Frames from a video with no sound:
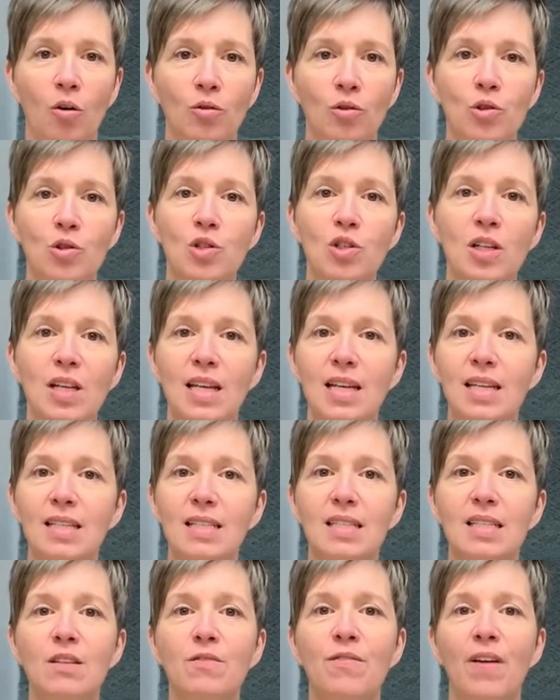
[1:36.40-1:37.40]
We use
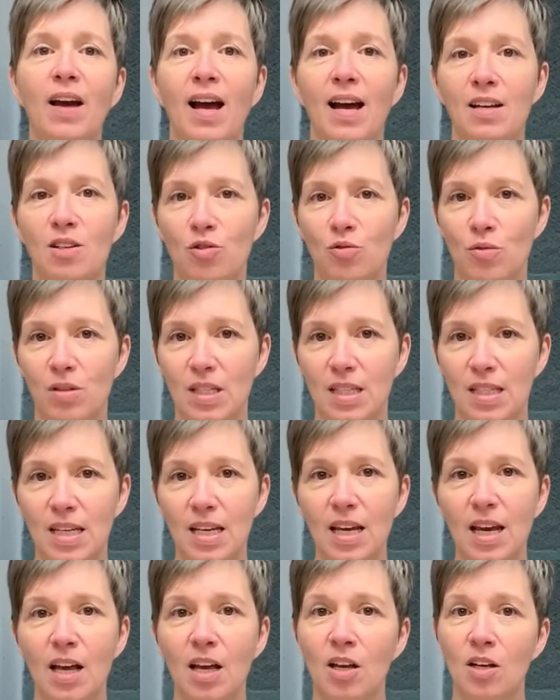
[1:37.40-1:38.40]
different tools.
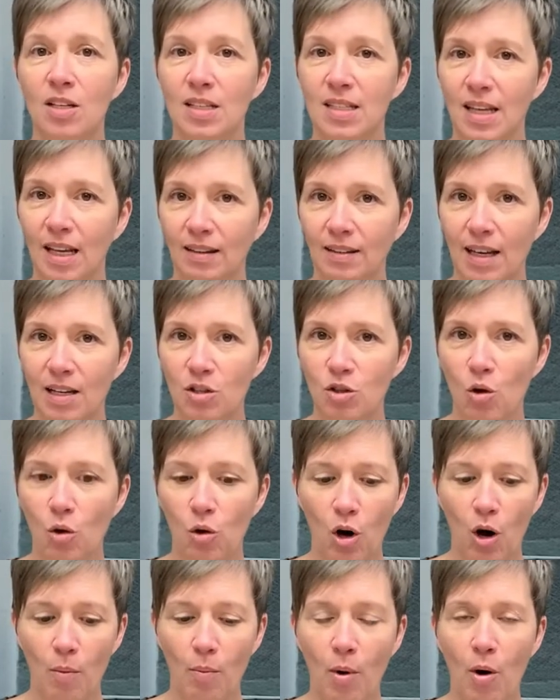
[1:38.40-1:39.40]
Some are
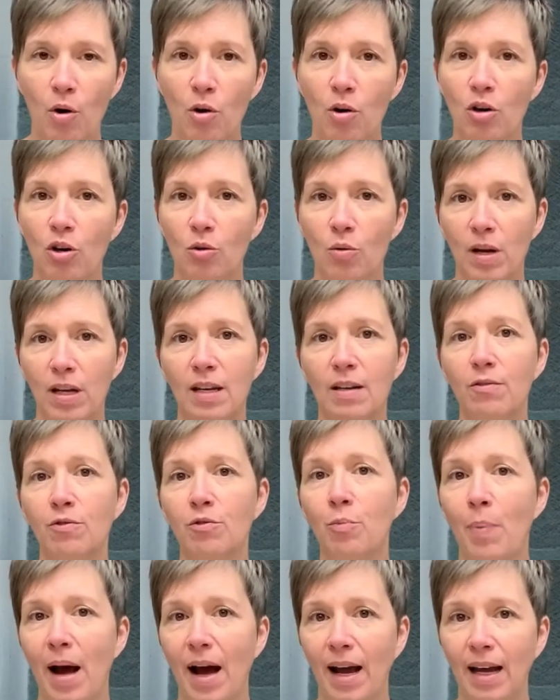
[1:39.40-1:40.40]
common, though they might
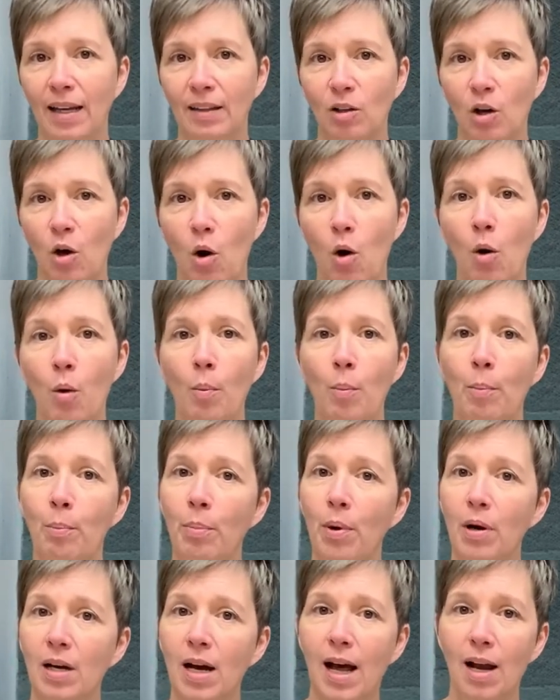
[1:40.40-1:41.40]
seem out of
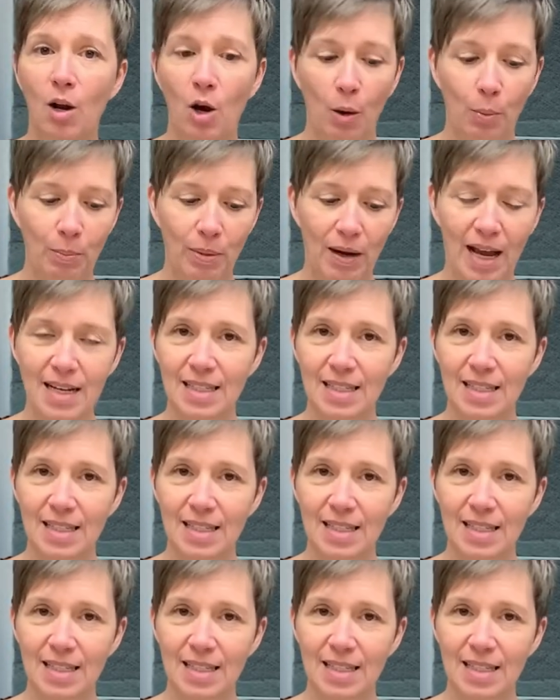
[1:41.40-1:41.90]
place here,